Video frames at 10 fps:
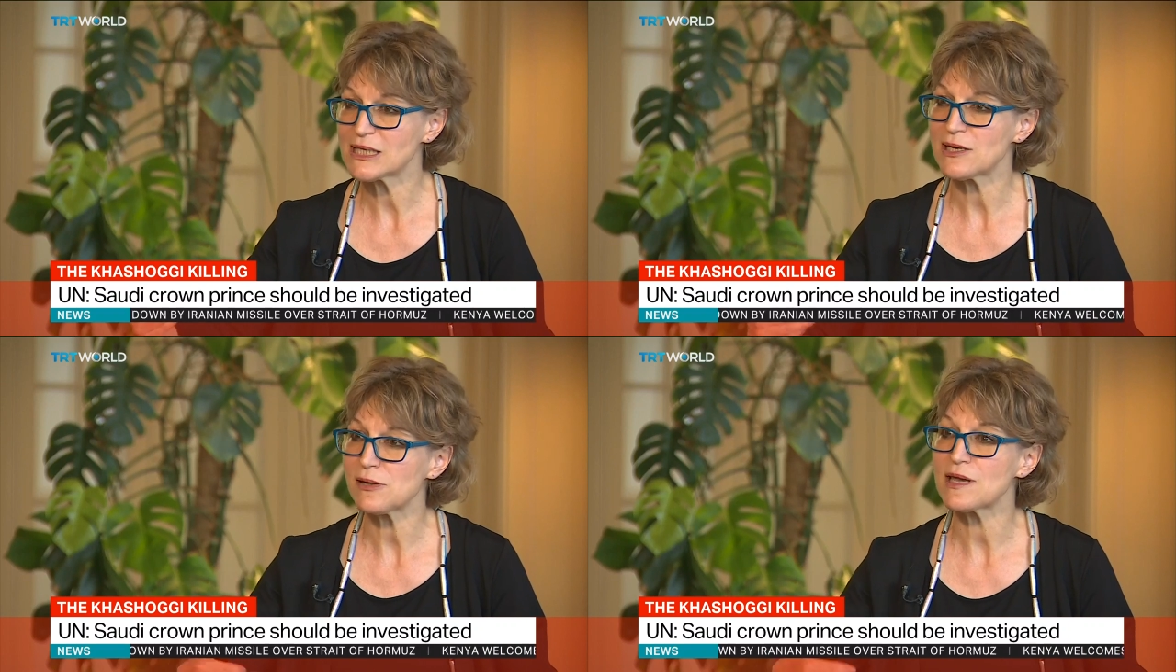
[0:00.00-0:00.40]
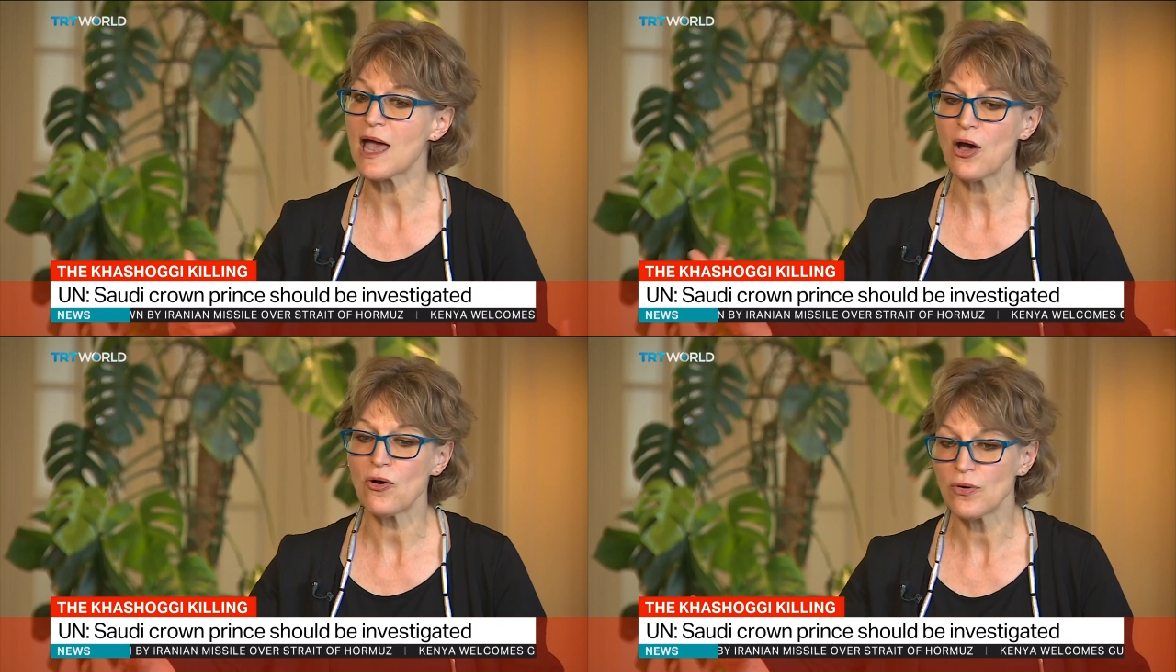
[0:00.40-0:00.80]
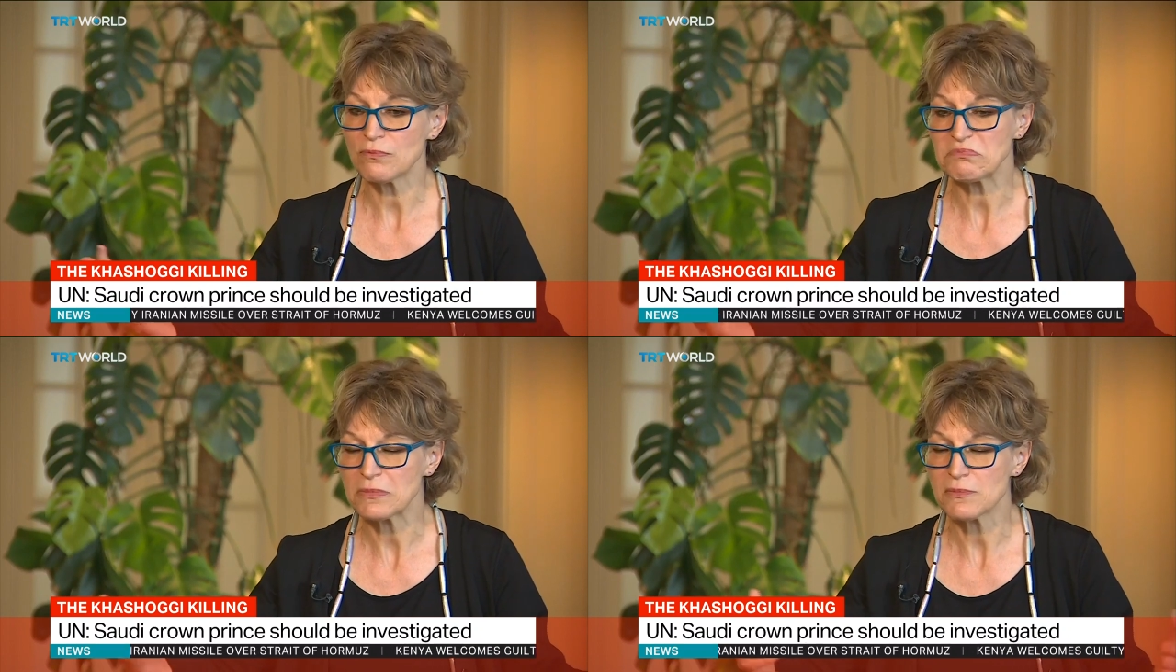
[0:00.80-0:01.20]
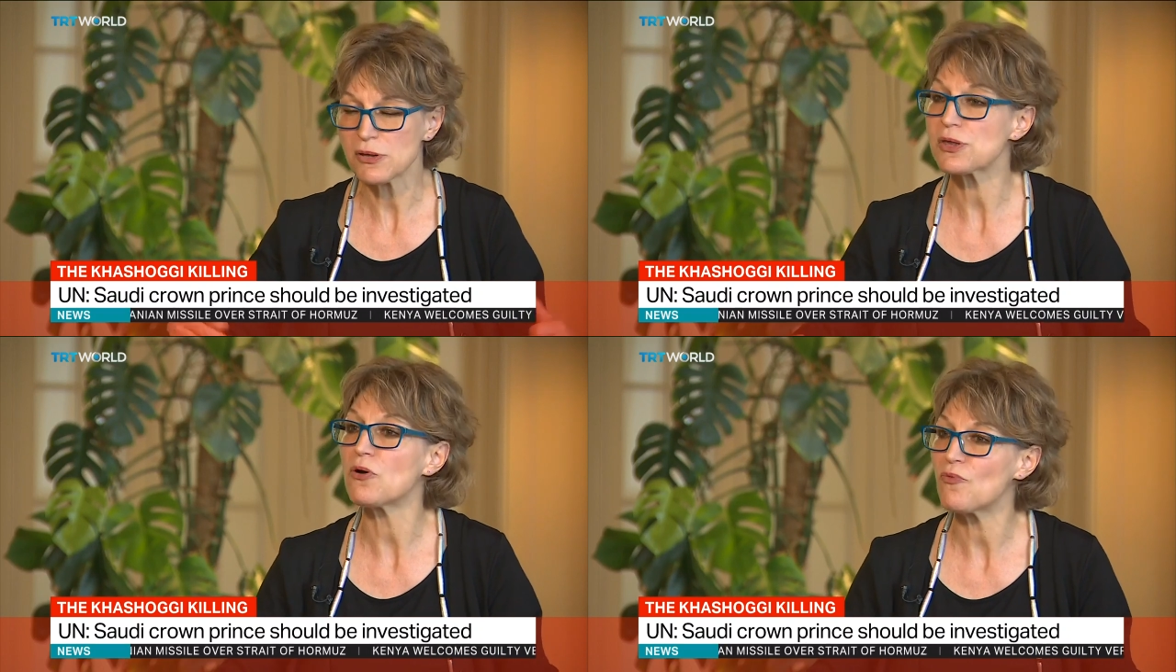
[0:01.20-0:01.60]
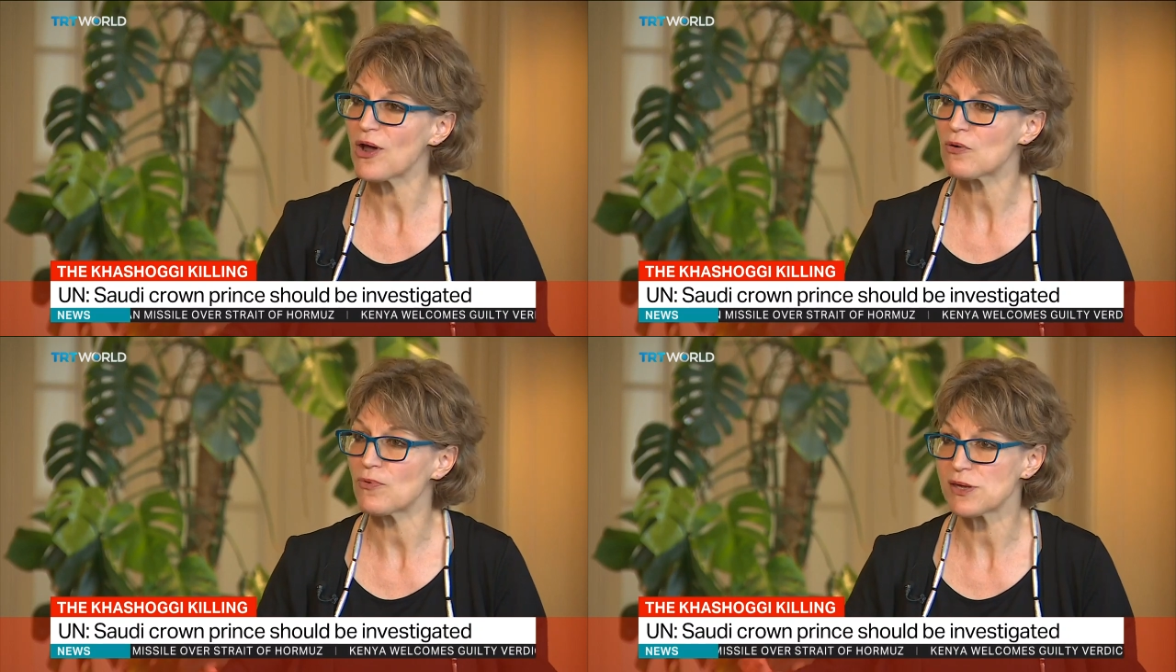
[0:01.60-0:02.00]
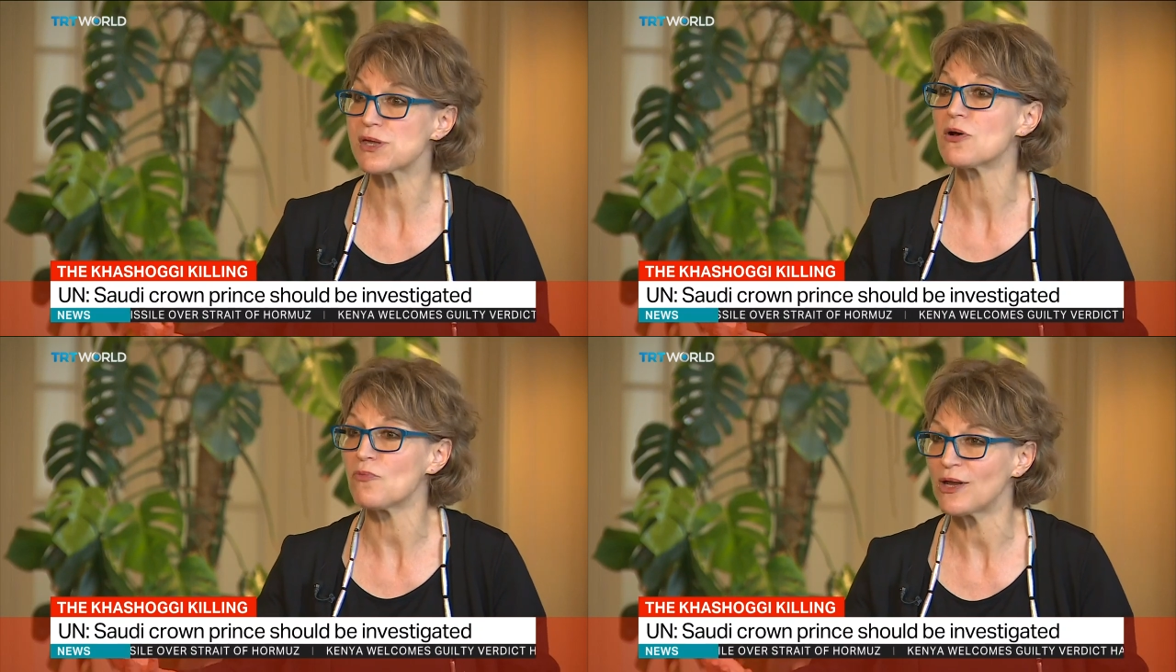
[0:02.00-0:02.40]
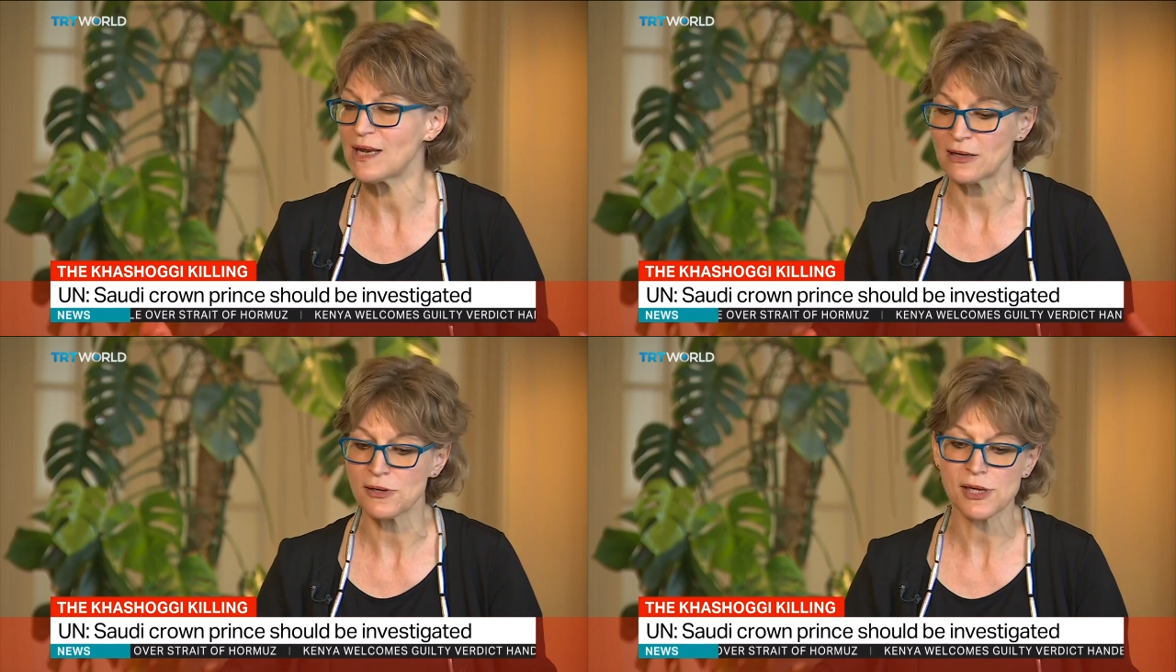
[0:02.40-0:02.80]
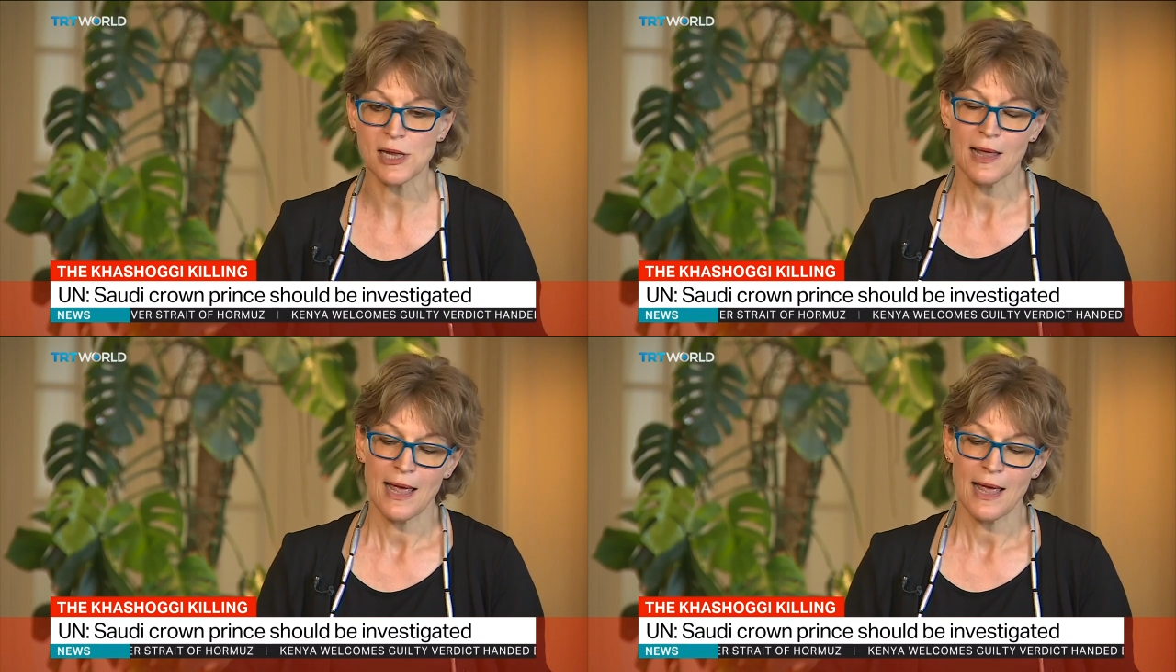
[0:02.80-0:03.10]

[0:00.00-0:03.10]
he is now somewhere with someone else.